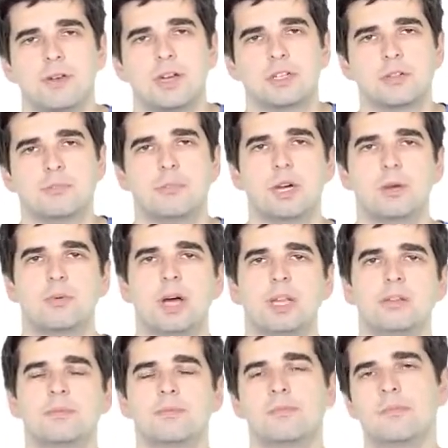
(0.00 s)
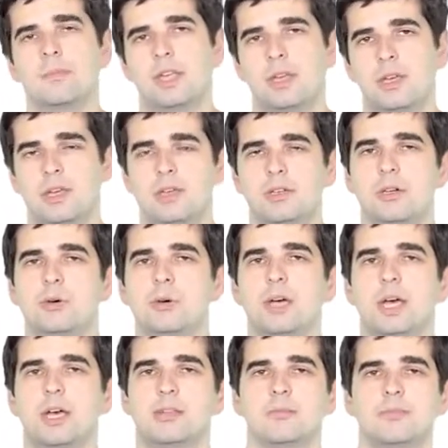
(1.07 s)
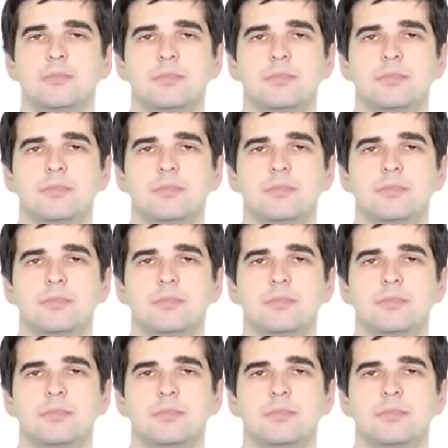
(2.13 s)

function by 1 and go ahead.